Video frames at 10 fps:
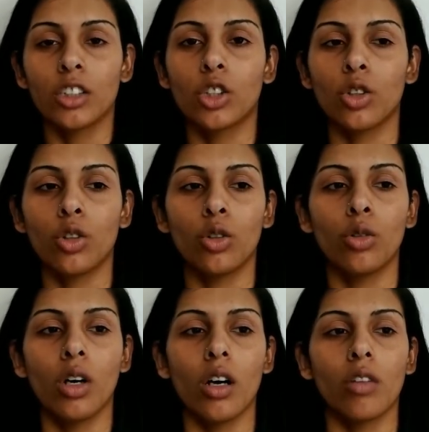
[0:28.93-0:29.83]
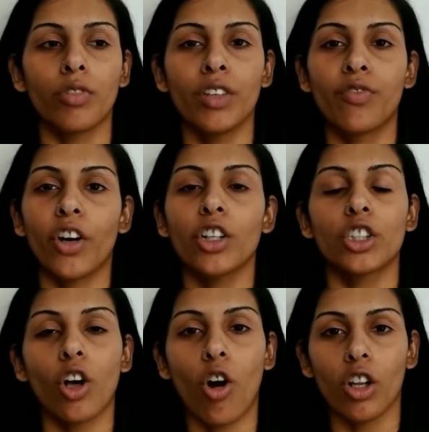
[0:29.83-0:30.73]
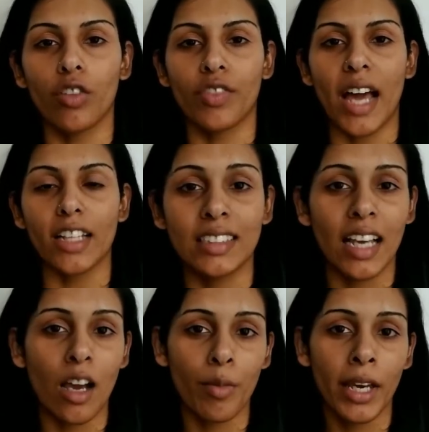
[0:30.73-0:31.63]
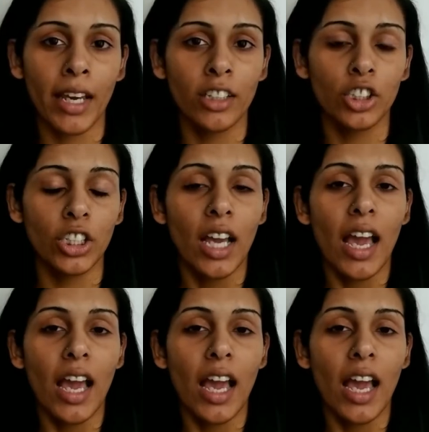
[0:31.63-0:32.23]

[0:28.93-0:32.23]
to reverse all of that damage.